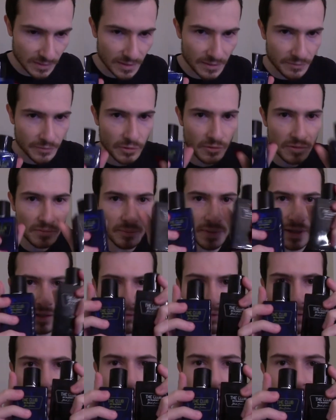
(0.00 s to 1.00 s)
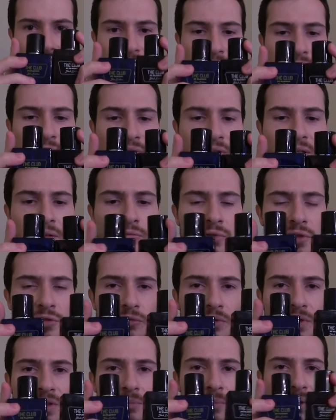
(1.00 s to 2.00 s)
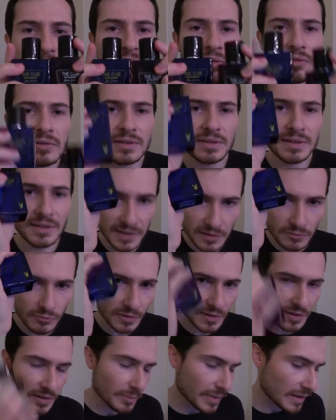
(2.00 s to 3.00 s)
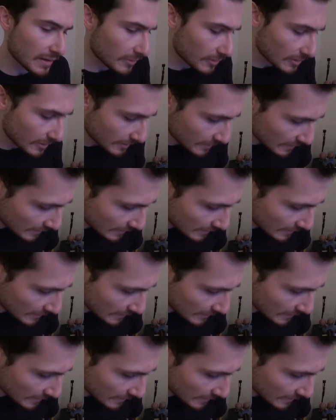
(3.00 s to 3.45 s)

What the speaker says: if you compare it, and I have to say which one is better, this one is better.